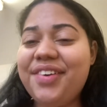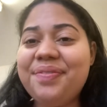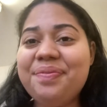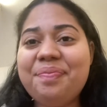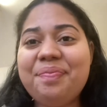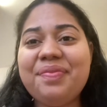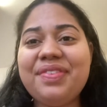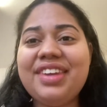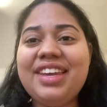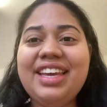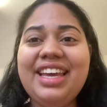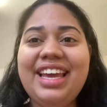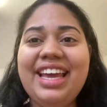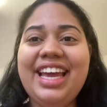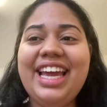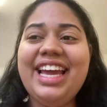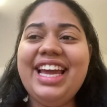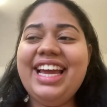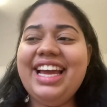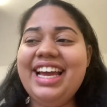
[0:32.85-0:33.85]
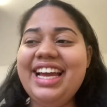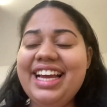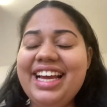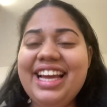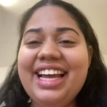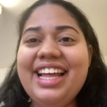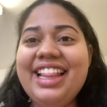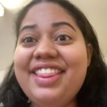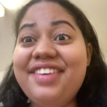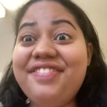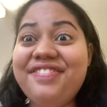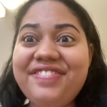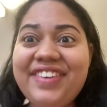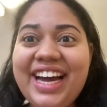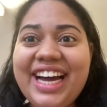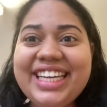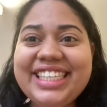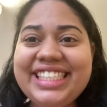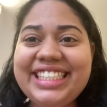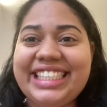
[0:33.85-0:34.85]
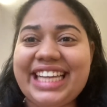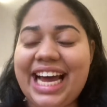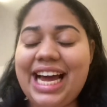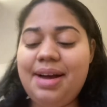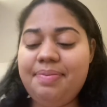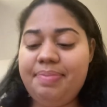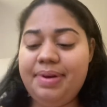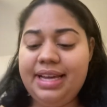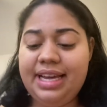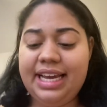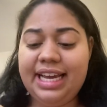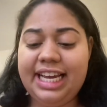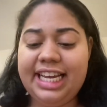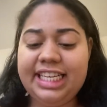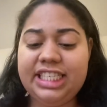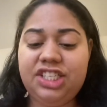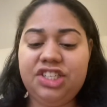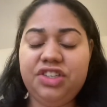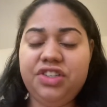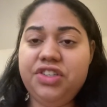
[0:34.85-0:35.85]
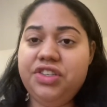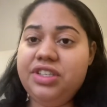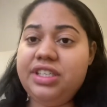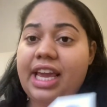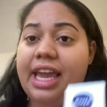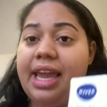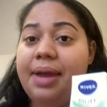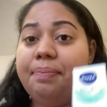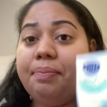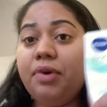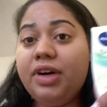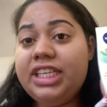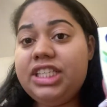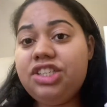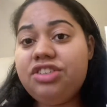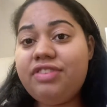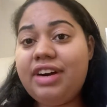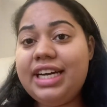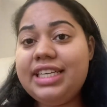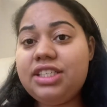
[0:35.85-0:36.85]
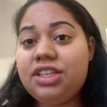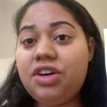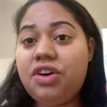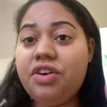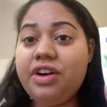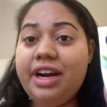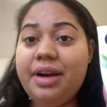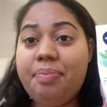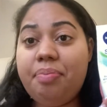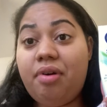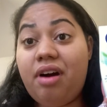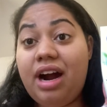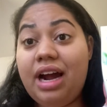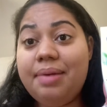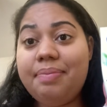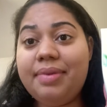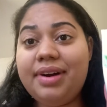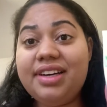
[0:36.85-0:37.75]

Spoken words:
So the first step is to use a moisturizer or a primer.